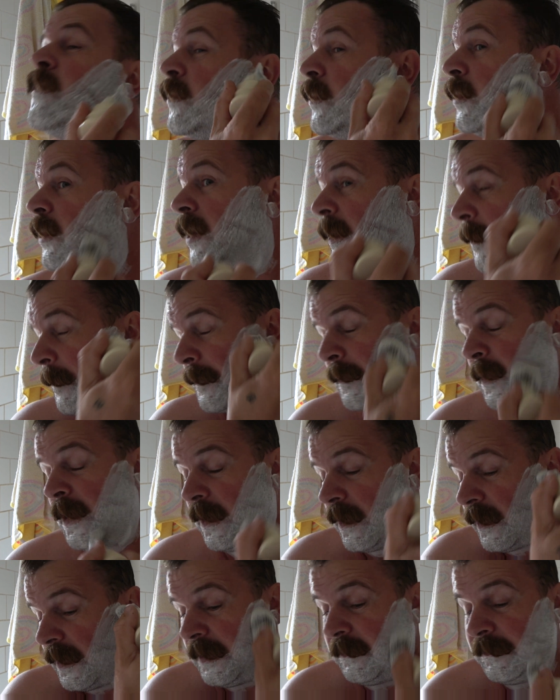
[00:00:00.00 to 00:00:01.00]
But
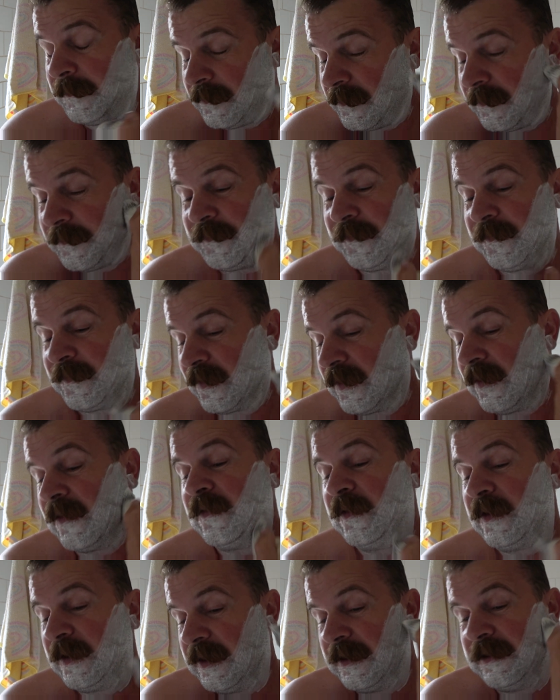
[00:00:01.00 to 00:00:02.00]
Martin, I
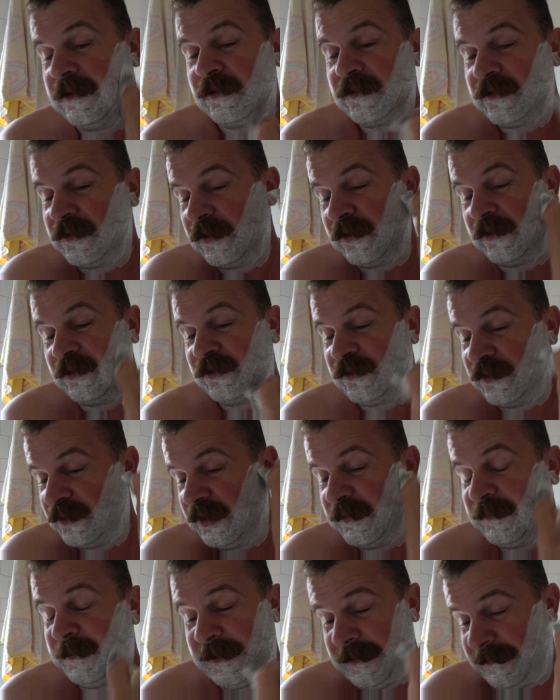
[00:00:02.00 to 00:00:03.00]
think it looks nice on
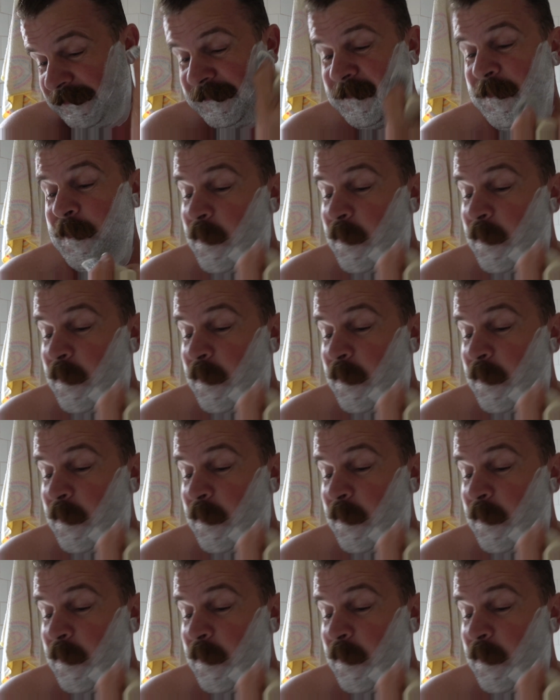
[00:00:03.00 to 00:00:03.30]
you, mate.